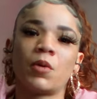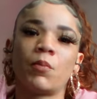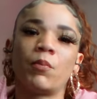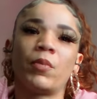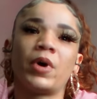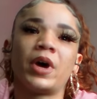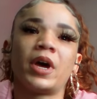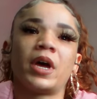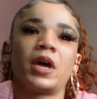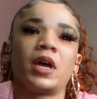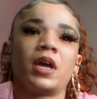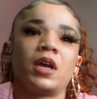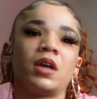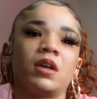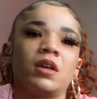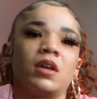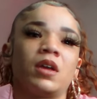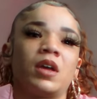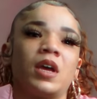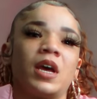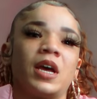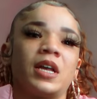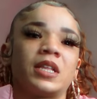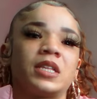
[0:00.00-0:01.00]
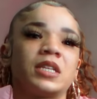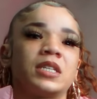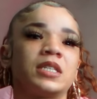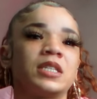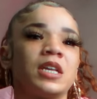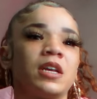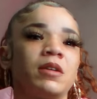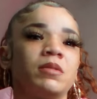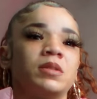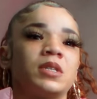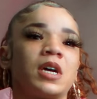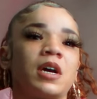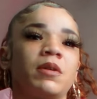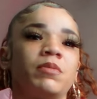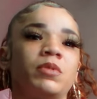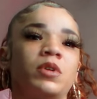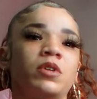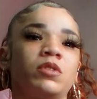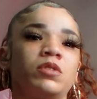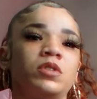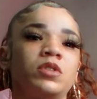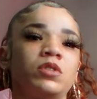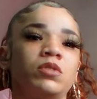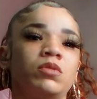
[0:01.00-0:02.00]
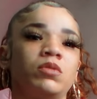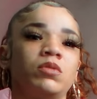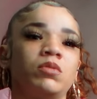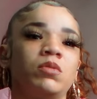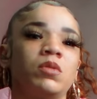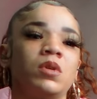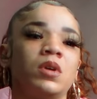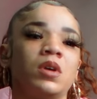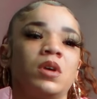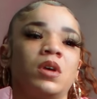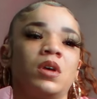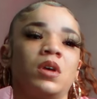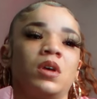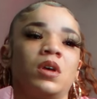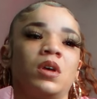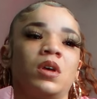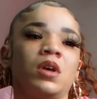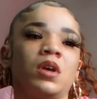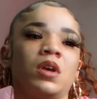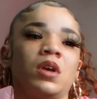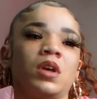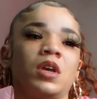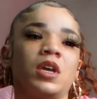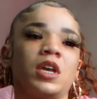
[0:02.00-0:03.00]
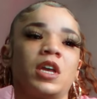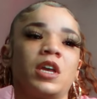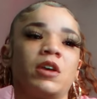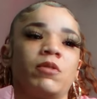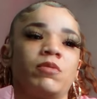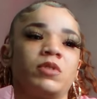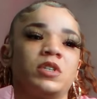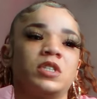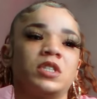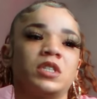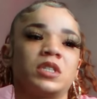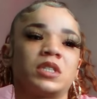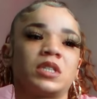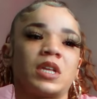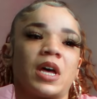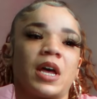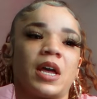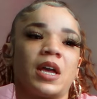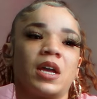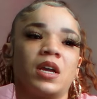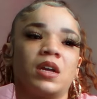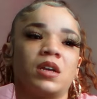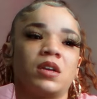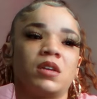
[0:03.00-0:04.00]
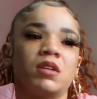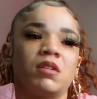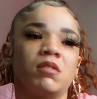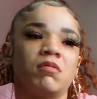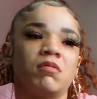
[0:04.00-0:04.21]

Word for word: But at the same time, though, too, it was just like,